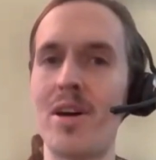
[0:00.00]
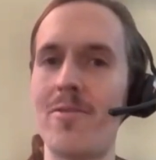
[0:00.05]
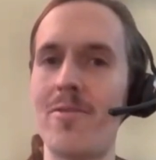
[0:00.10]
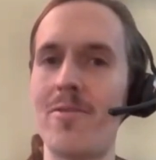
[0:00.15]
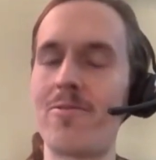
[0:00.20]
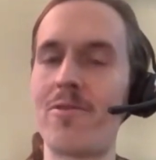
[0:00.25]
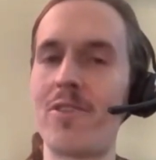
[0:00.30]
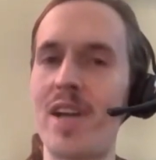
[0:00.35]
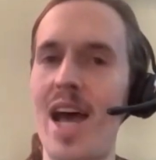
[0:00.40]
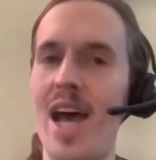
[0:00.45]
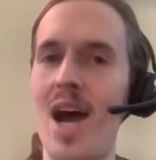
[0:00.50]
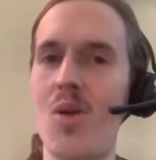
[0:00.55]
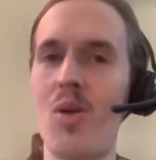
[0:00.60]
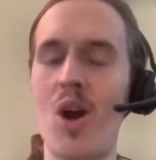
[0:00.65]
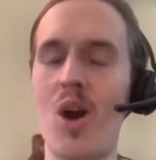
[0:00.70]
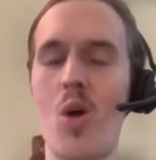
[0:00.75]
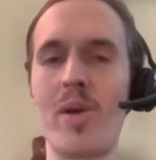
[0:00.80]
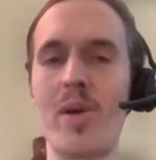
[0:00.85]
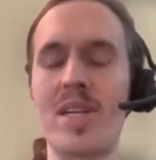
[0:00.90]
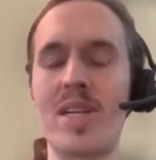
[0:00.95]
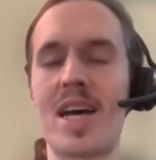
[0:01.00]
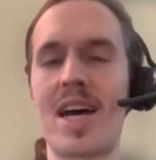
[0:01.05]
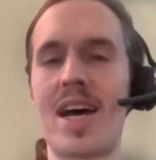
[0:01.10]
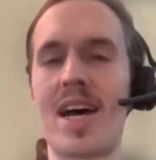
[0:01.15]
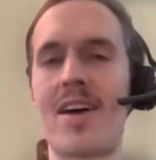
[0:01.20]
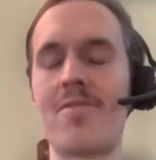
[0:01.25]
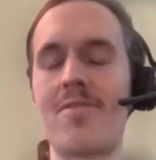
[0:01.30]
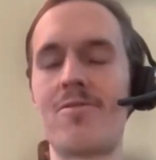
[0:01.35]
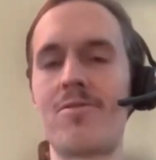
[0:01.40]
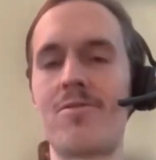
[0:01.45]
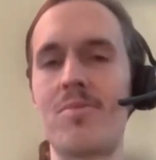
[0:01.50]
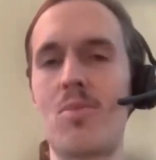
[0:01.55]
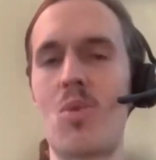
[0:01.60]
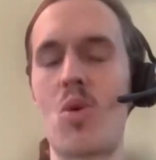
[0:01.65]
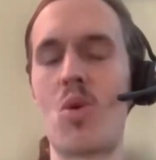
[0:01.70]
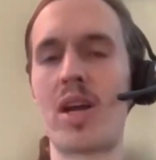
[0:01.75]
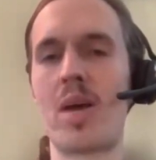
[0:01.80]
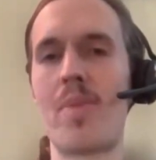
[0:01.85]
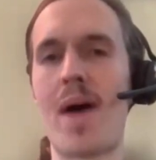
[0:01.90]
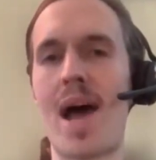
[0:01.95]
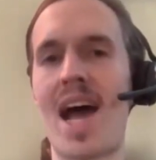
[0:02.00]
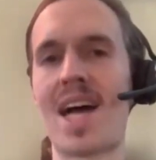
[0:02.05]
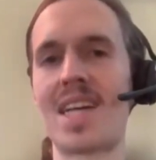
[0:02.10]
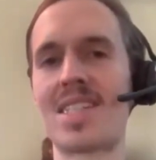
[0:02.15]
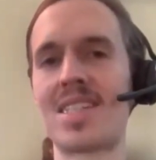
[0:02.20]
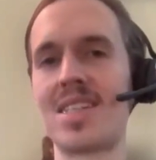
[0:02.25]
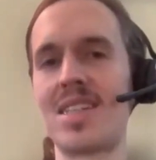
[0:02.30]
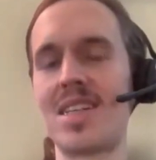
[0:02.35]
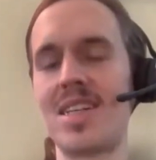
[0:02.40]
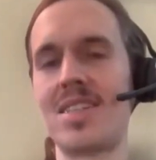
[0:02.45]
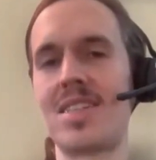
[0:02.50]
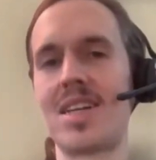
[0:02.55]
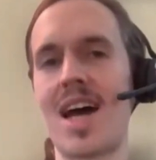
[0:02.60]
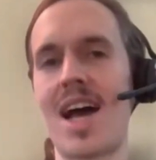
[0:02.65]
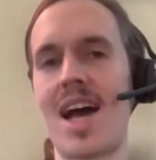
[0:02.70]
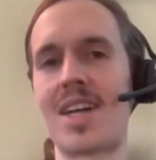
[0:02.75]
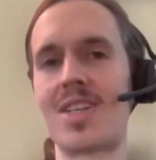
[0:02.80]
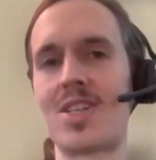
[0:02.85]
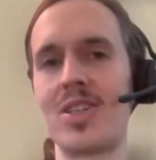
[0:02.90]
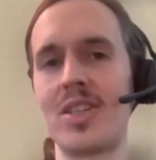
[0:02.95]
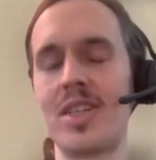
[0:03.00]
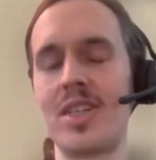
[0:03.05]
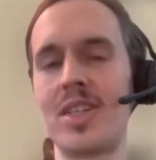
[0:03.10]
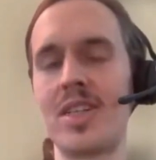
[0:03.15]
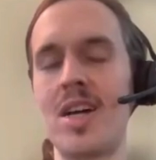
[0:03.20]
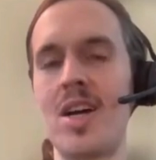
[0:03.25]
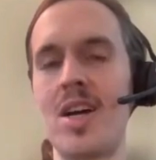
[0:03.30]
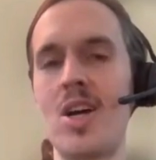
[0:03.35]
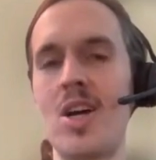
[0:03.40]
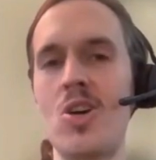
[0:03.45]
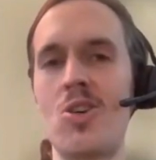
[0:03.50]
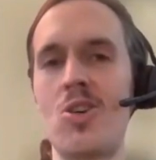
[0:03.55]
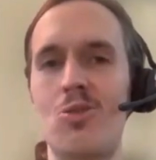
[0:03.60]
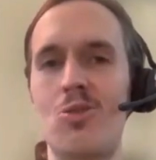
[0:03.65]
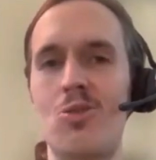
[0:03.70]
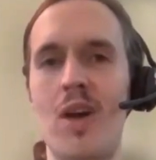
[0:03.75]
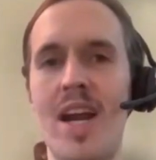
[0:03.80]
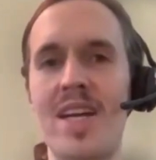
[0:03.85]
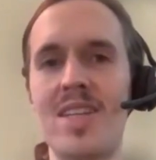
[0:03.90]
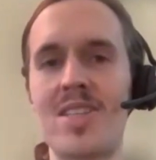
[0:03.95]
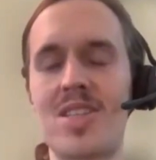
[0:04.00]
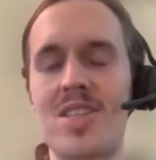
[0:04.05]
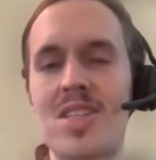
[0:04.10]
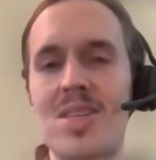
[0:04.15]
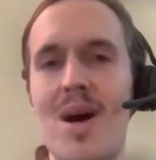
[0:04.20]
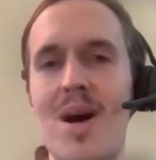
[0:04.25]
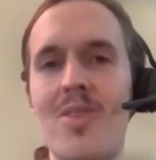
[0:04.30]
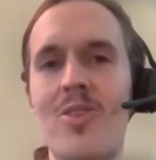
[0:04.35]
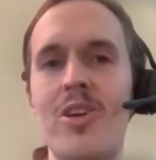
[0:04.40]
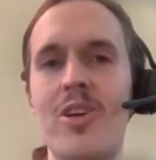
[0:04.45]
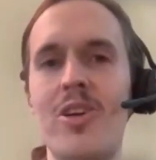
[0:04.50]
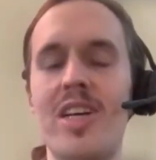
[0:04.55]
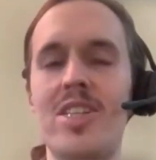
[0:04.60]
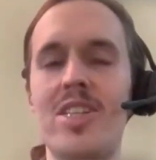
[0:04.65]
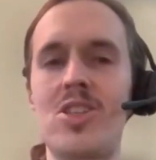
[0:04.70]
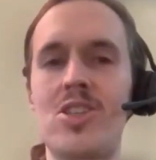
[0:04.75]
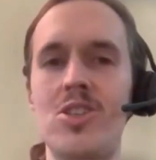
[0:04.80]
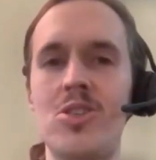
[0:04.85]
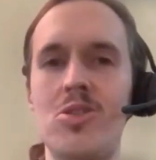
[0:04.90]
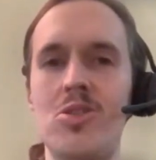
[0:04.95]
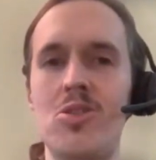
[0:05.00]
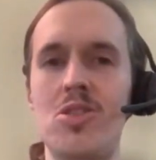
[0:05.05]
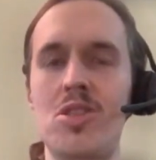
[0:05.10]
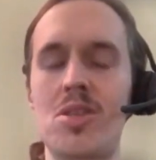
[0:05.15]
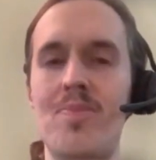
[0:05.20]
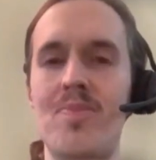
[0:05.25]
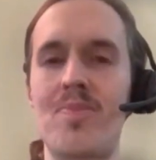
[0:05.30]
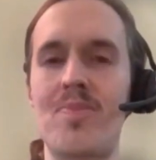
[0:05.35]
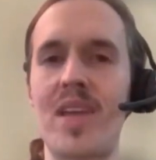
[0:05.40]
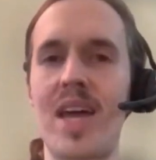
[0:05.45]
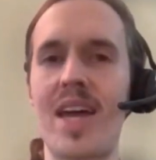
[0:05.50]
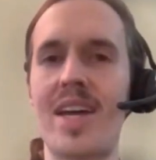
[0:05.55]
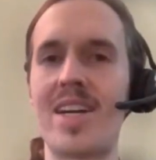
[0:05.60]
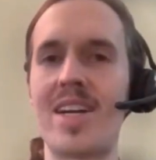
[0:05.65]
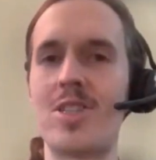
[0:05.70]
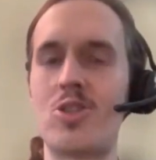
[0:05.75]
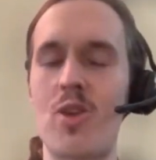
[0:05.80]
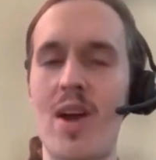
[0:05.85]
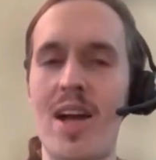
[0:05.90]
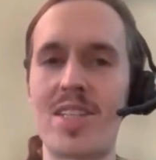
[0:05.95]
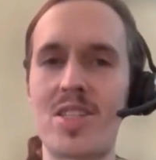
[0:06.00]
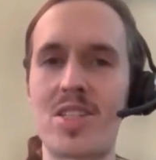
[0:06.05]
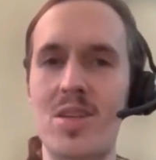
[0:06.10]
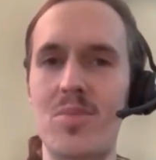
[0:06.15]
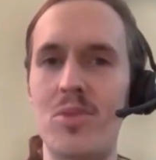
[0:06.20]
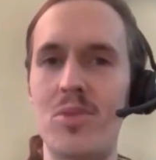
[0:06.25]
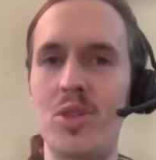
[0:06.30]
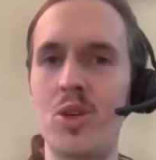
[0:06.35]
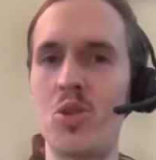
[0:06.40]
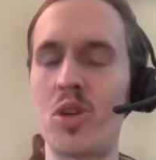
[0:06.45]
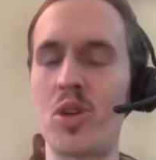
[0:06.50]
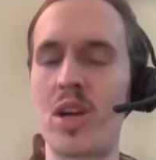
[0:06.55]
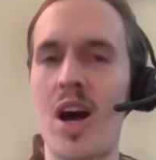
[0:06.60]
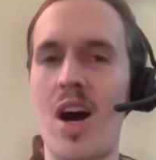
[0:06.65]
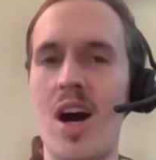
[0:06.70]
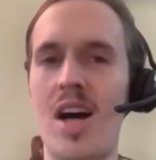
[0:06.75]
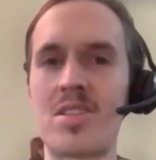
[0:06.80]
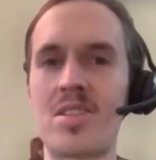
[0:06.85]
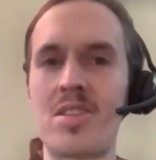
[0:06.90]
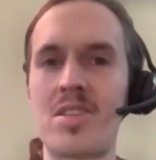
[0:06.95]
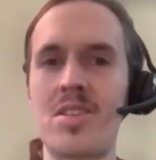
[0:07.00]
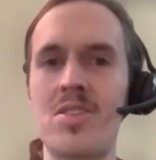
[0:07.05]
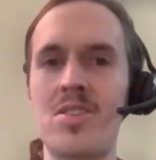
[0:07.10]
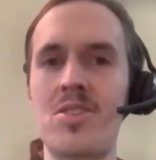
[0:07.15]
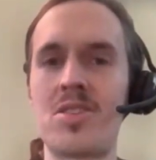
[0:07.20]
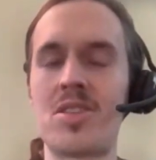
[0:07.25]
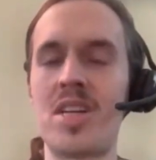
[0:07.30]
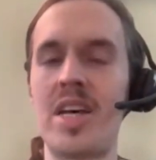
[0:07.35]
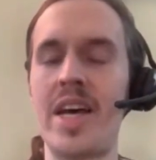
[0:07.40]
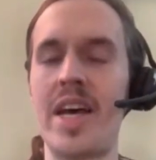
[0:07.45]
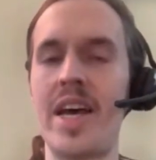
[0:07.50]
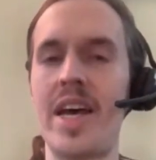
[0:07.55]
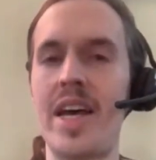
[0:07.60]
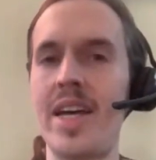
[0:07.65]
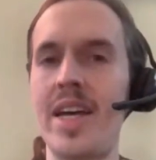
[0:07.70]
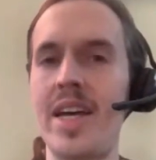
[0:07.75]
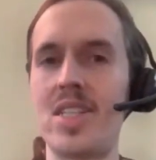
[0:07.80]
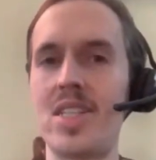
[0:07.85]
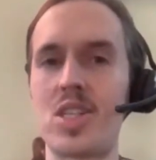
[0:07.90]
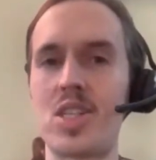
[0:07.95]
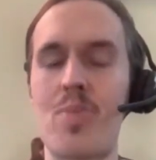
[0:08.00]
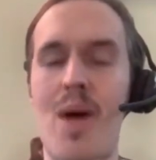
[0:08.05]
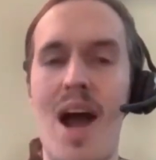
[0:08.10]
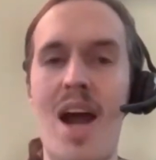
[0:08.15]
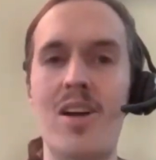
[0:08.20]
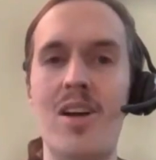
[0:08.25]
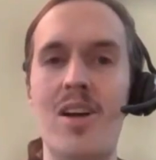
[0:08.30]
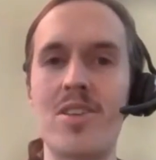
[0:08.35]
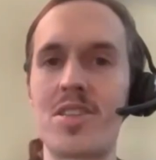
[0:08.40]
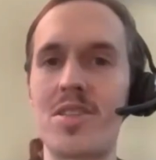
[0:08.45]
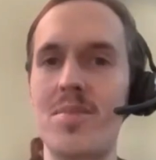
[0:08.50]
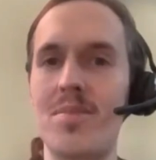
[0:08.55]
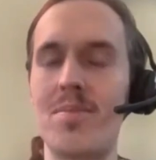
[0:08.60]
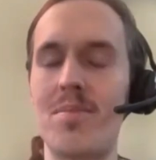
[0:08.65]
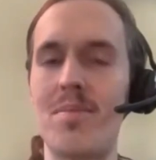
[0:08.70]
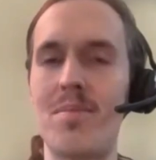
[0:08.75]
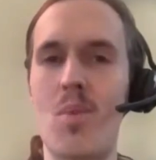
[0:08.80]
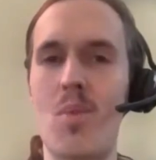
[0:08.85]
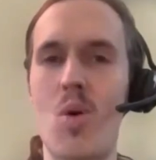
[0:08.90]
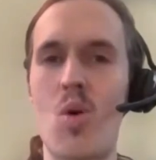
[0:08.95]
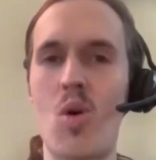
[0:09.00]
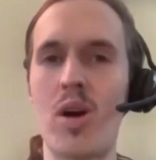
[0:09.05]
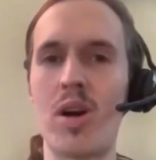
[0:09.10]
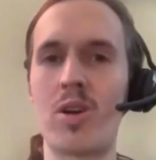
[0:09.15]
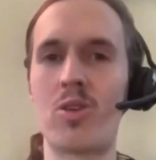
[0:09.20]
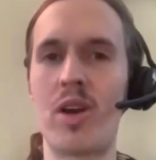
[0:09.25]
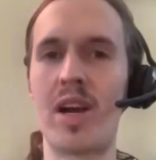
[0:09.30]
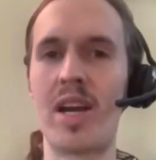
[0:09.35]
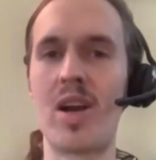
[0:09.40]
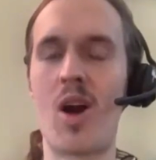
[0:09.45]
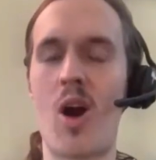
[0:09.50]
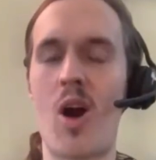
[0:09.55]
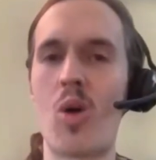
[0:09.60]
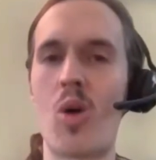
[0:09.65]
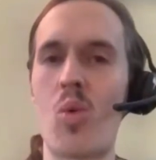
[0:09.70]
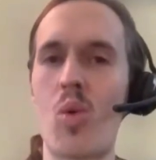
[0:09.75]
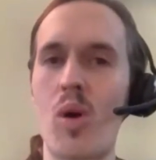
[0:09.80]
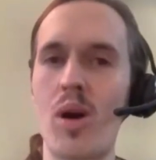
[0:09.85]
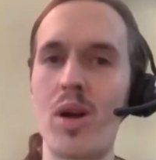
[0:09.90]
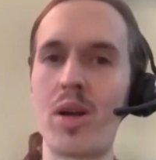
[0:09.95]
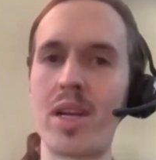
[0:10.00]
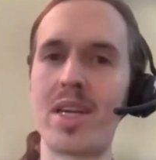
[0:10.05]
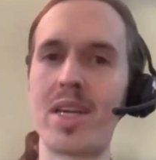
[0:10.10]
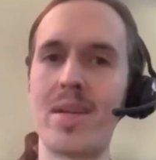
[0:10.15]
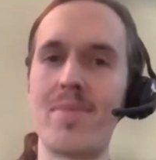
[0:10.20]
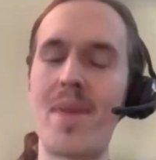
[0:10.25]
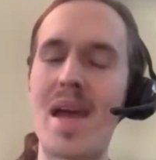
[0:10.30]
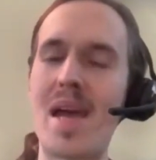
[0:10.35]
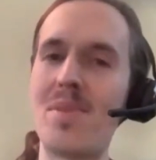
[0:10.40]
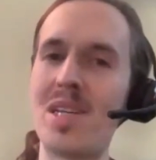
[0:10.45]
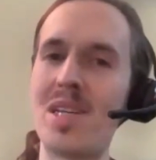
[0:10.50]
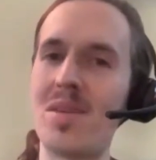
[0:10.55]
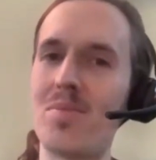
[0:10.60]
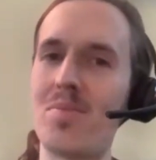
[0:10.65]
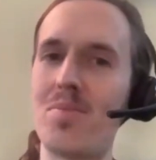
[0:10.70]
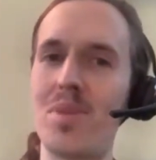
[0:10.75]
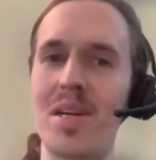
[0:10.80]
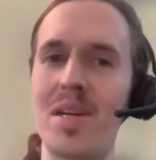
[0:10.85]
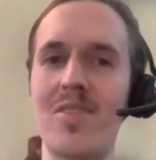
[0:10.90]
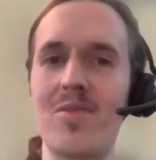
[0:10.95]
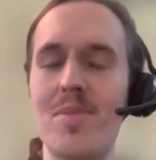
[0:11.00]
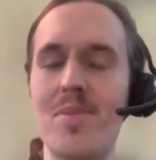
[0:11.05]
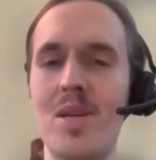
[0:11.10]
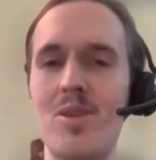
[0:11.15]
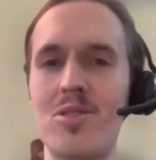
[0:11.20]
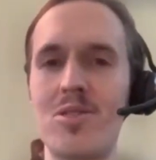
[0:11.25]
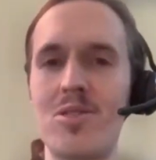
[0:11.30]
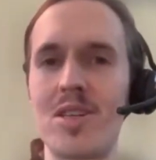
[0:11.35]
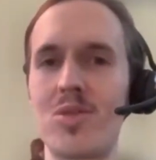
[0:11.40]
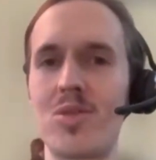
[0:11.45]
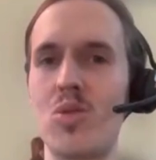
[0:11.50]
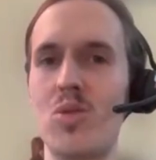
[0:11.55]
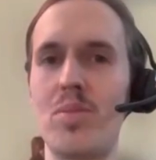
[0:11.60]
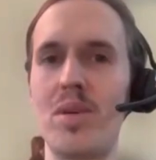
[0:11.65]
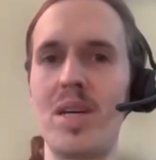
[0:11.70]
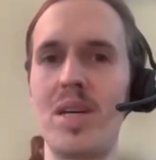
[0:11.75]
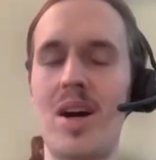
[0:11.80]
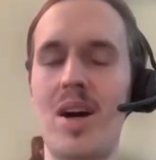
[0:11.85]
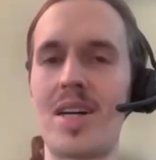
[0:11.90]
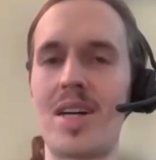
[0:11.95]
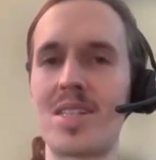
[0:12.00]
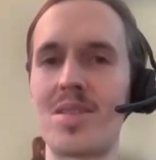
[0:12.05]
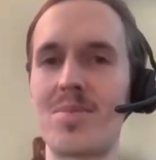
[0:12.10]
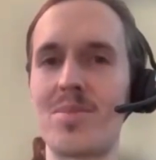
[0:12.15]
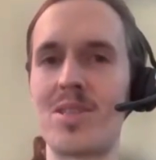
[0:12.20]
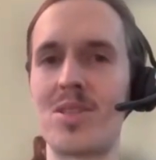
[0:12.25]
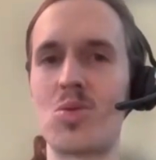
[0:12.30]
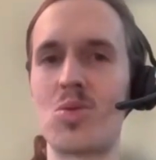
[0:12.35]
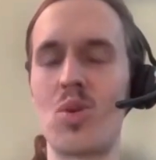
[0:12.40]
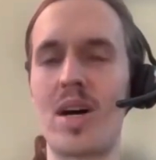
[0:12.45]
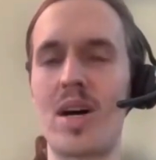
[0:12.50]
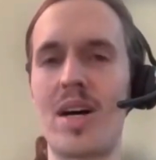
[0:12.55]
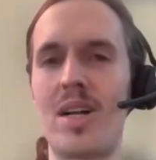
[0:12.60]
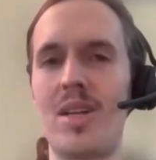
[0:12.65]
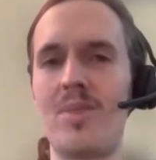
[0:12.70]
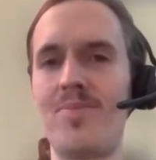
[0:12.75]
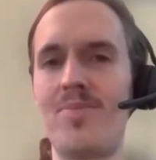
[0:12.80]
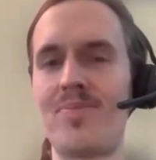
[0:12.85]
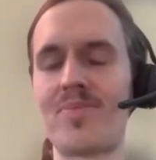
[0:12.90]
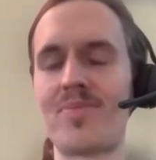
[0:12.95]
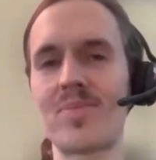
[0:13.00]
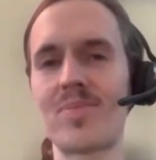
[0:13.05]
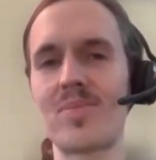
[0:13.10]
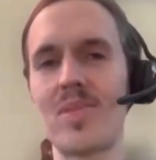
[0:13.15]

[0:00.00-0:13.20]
But for now, we're hoping to have more capacity to actually raise some other issues and address some root causes, inspire some more great artwork, and maybe a bit of music would be awesome as well.